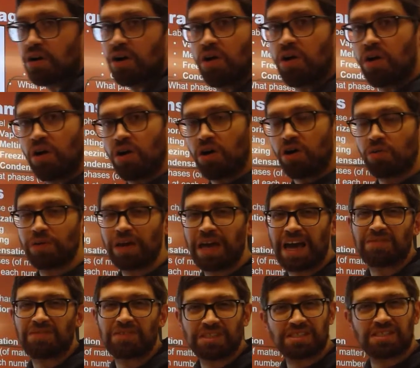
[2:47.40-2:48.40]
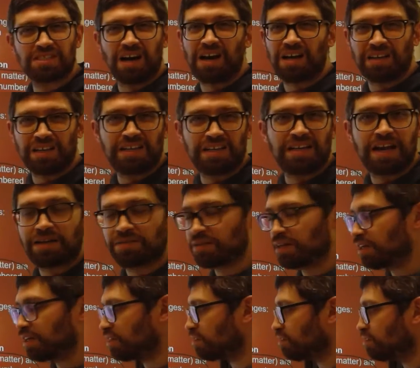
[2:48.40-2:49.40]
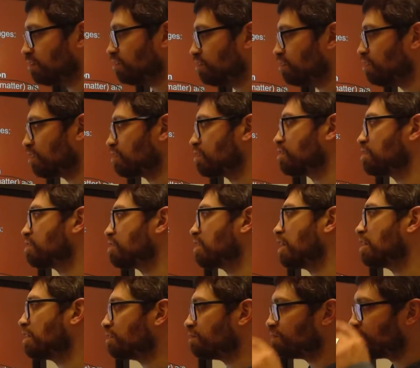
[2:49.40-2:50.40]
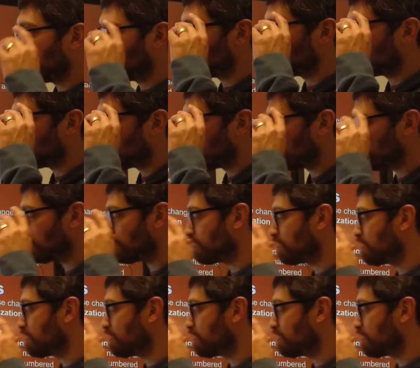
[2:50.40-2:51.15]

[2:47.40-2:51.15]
All we have is solid down there. Just the solid phase present.